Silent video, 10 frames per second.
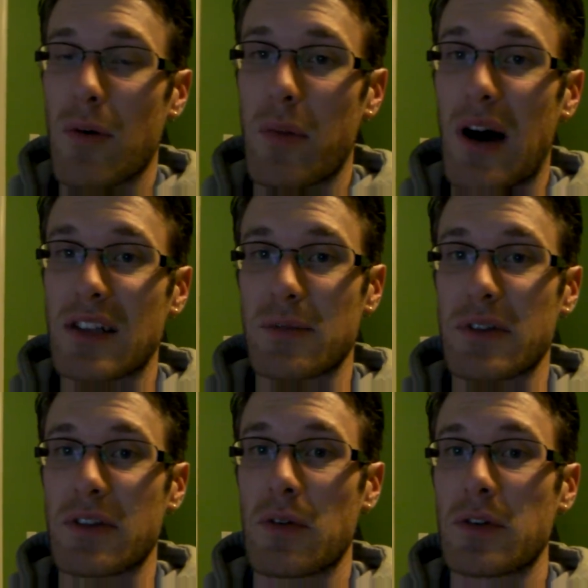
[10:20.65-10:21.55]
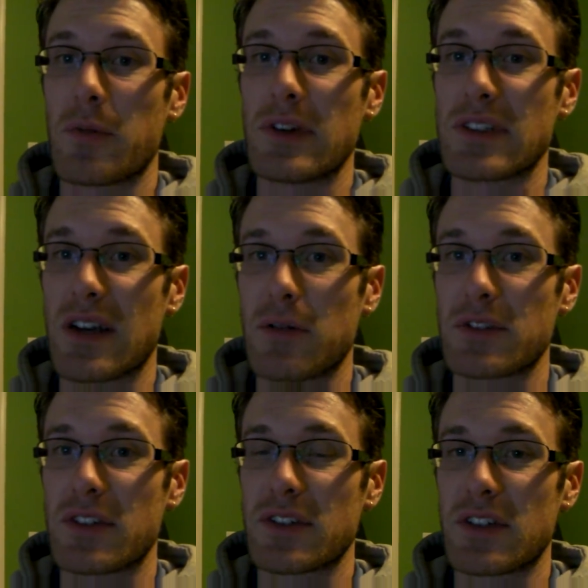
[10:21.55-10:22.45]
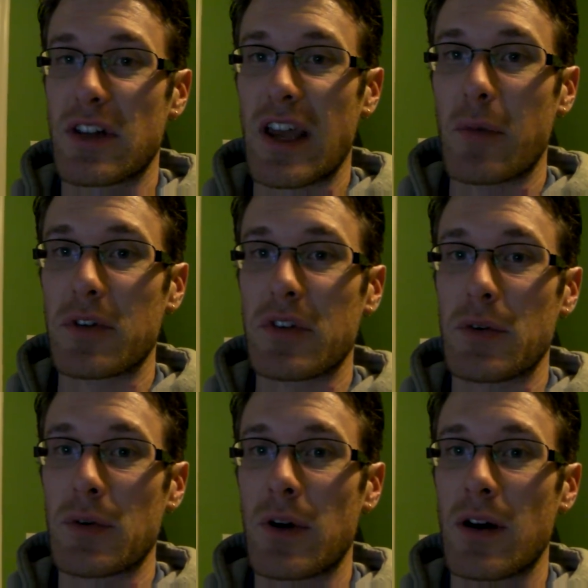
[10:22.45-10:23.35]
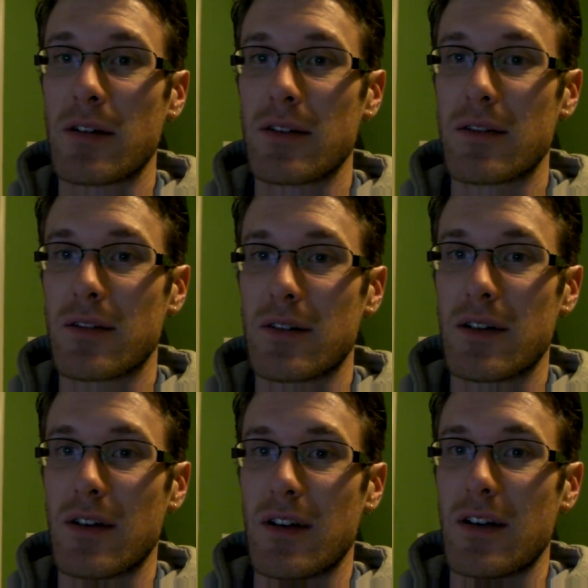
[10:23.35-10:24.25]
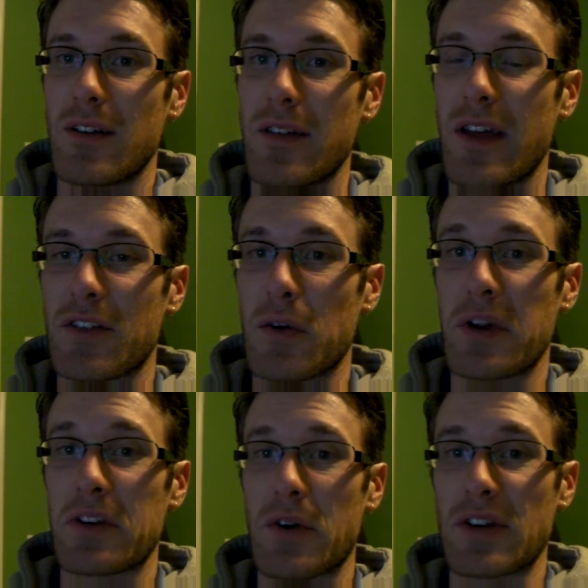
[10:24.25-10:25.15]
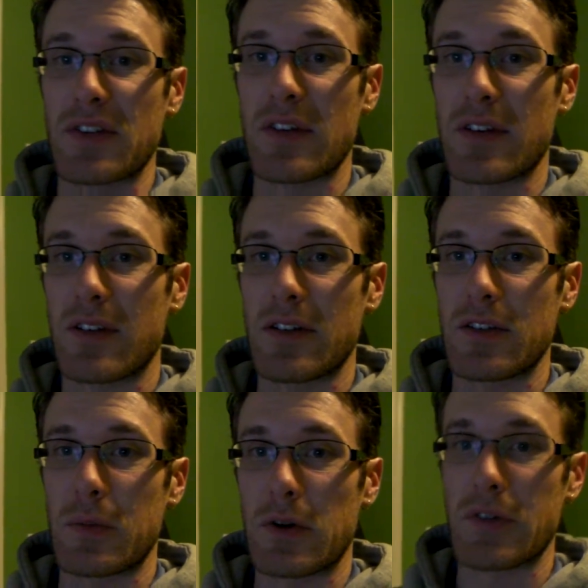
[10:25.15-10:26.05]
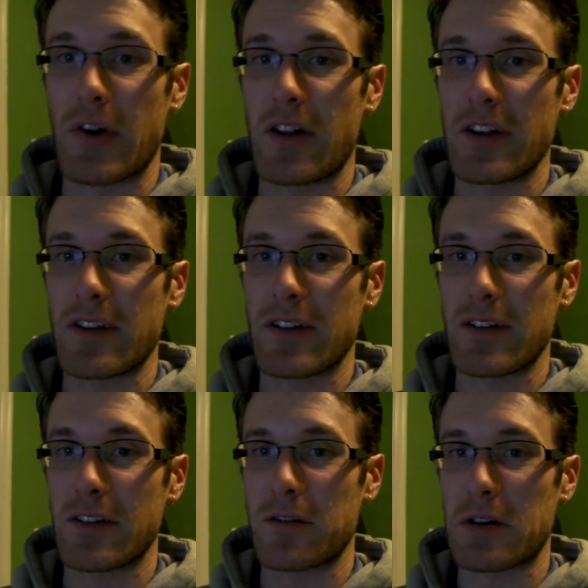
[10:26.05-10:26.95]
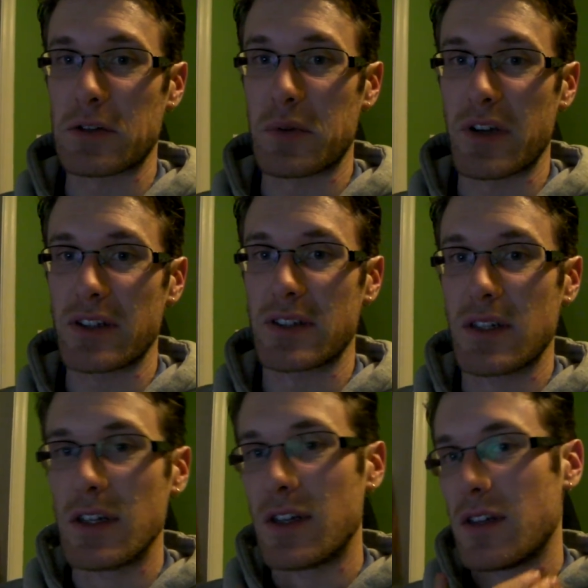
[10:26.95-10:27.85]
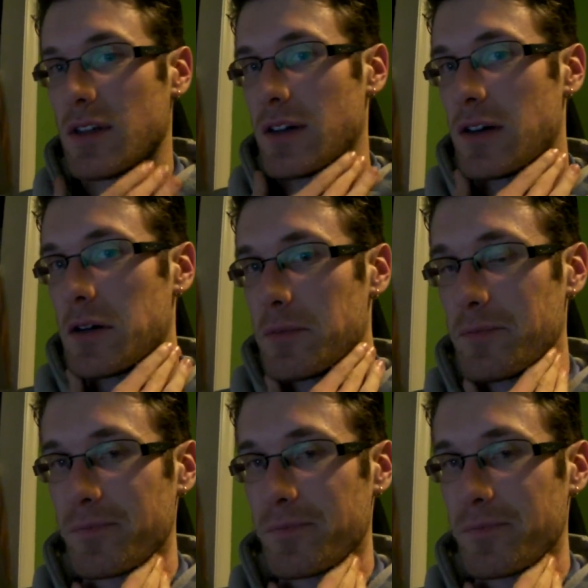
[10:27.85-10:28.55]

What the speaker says: possibly the only reason I was still able to get so interested in spirituality in the first place. Um,